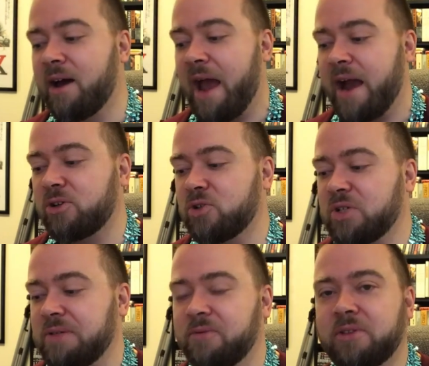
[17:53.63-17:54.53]

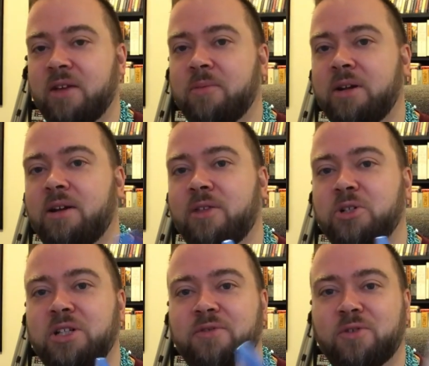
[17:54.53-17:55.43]
actors and what they've been in other
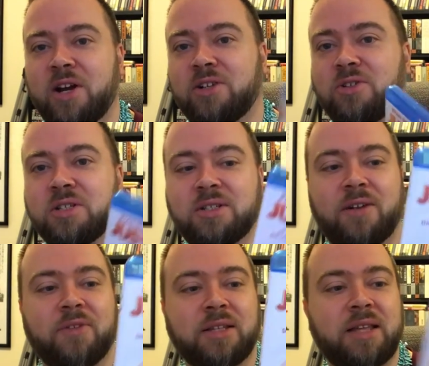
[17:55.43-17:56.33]
stuff, directors and
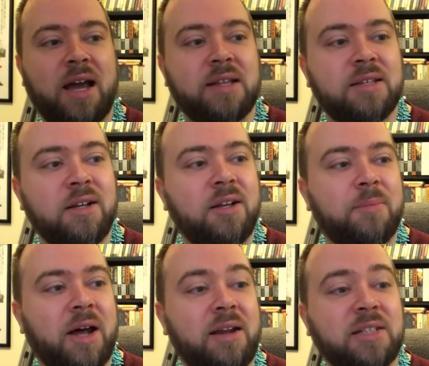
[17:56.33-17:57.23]
stuff like that. But